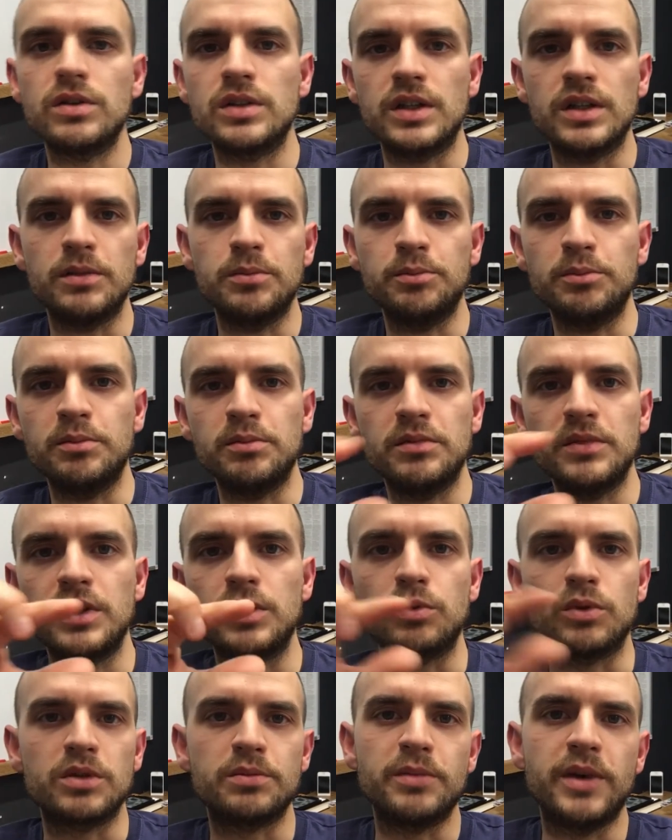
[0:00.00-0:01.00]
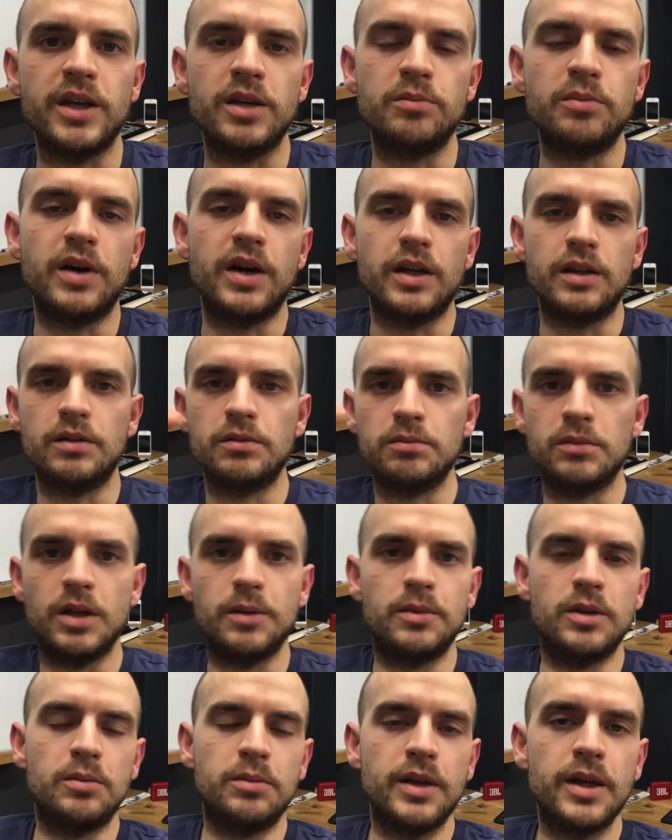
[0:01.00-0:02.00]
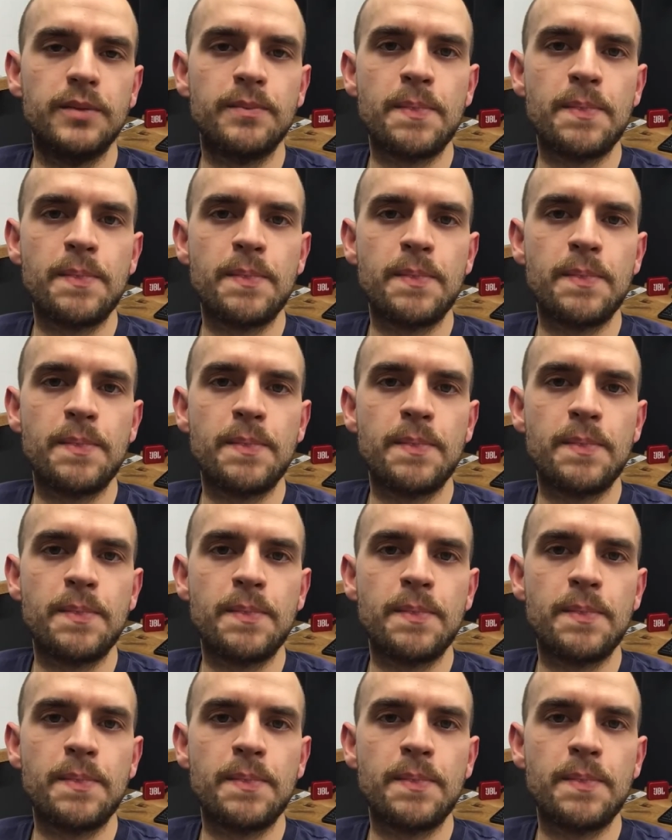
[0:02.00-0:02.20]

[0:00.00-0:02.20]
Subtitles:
that it was made by blah blah blah.